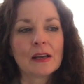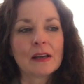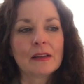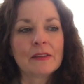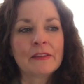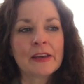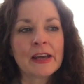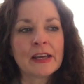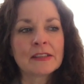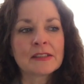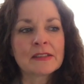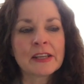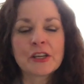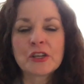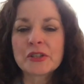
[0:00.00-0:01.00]
that
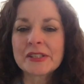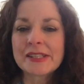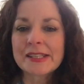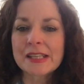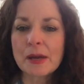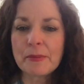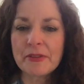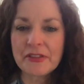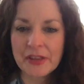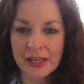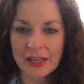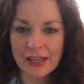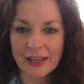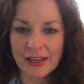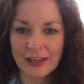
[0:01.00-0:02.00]
they couldn't stop
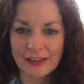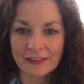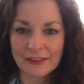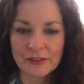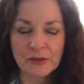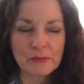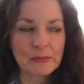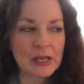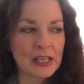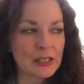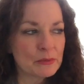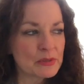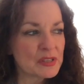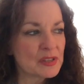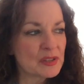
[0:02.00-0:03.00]
thinking, that their mind
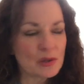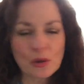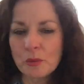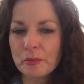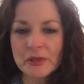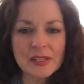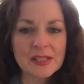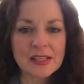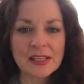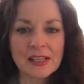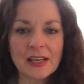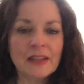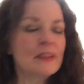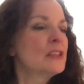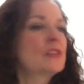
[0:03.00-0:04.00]
was so busy
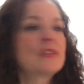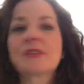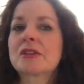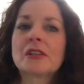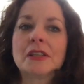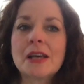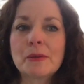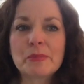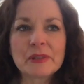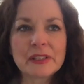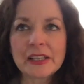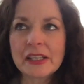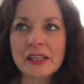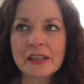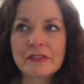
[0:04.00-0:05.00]
and they just could not
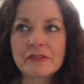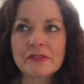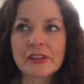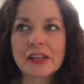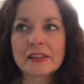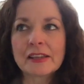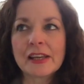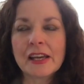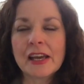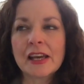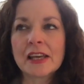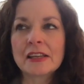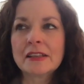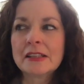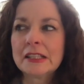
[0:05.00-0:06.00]
believe that they
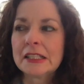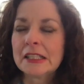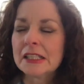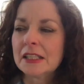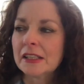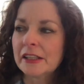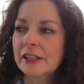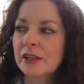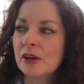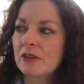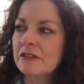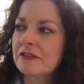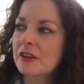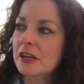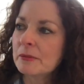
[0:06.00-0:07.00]
had
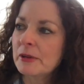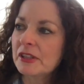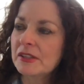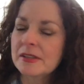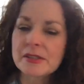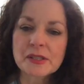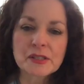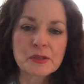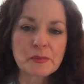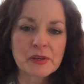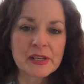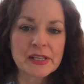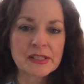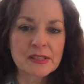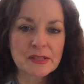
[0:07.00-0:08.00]
thought about these
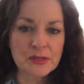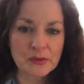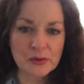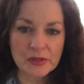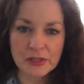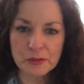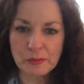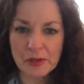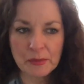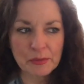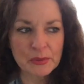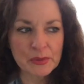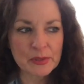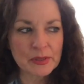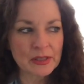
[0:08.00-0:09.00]
experiences or these
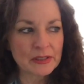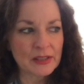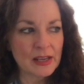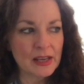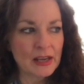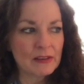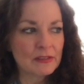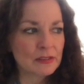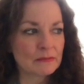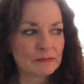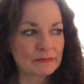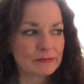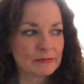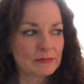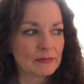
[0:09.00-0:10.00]
people that they haven't
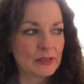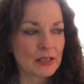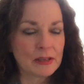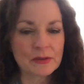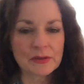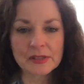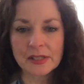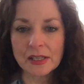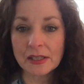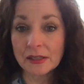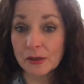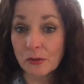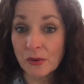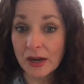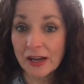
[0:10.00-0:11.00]
seen in
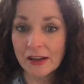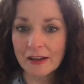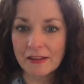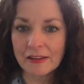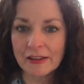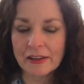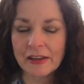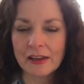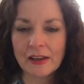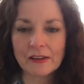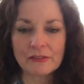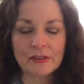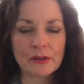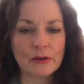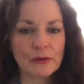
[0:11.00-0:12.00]
a while, and they have
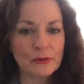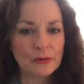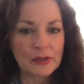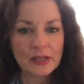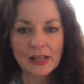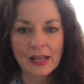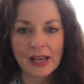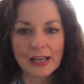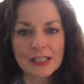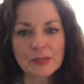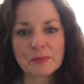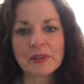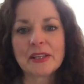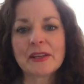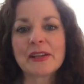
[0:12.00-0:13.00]
no
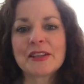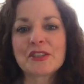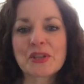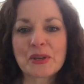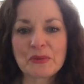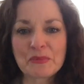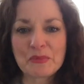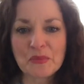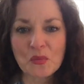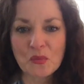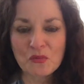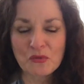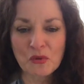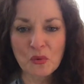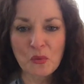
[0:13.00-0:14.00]
explanation
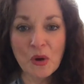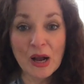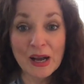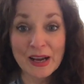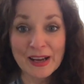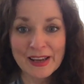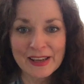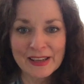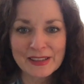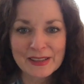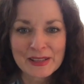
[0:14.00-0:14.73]
for why